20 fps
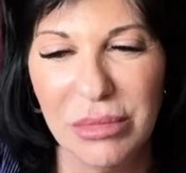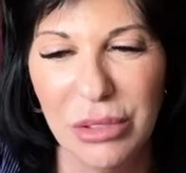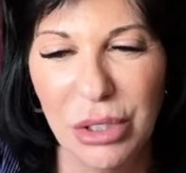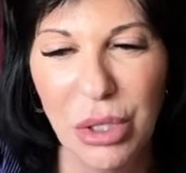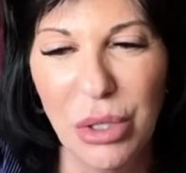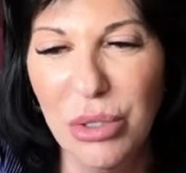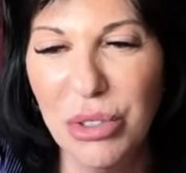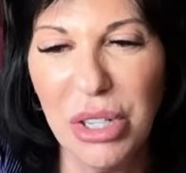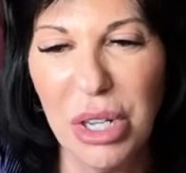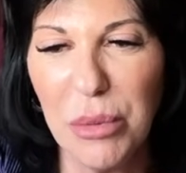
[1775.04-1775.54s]

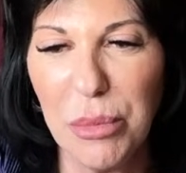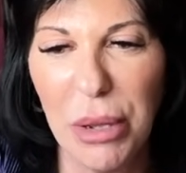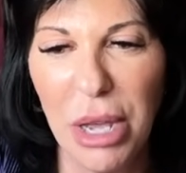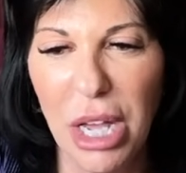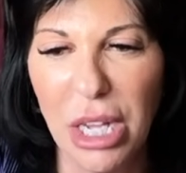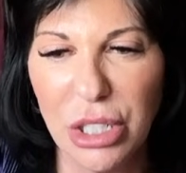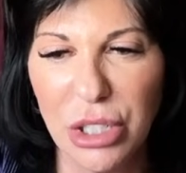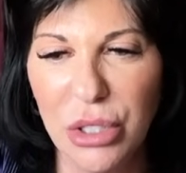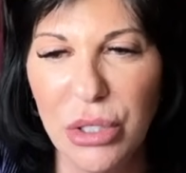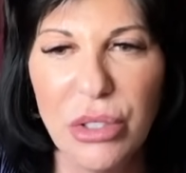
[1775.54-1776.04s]
Who's going to
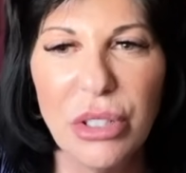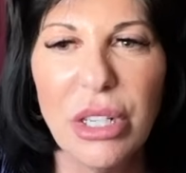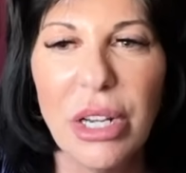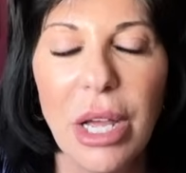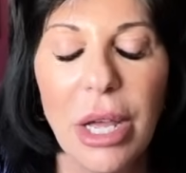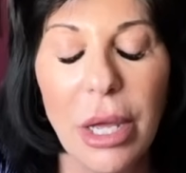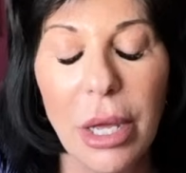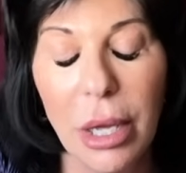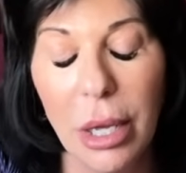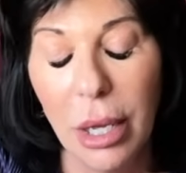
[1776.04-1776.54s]
budge?
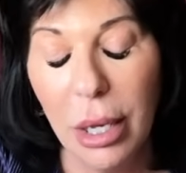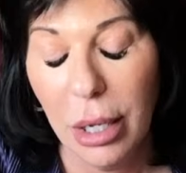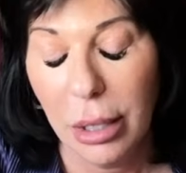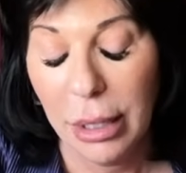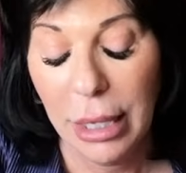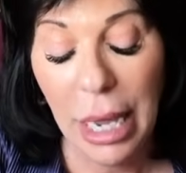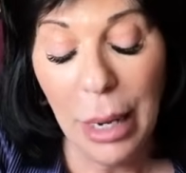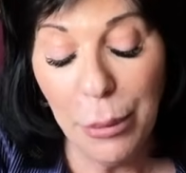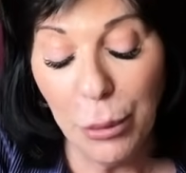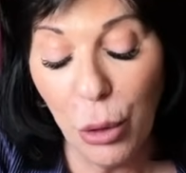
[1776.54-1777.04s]

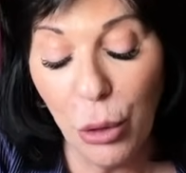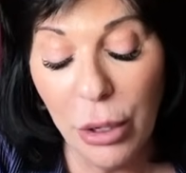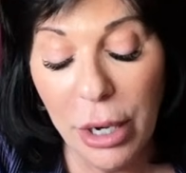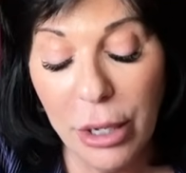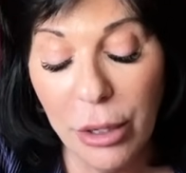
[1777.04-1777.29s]
Capricorn